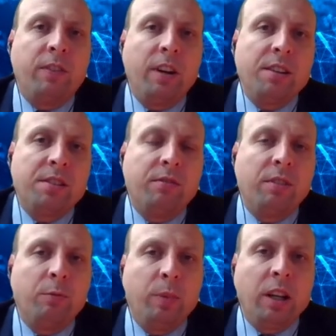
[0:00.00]
first
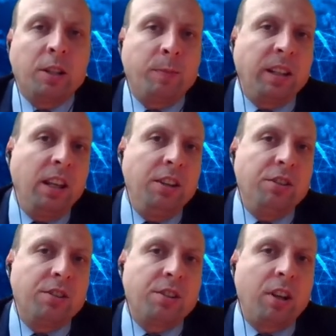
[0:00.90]
with big expectations.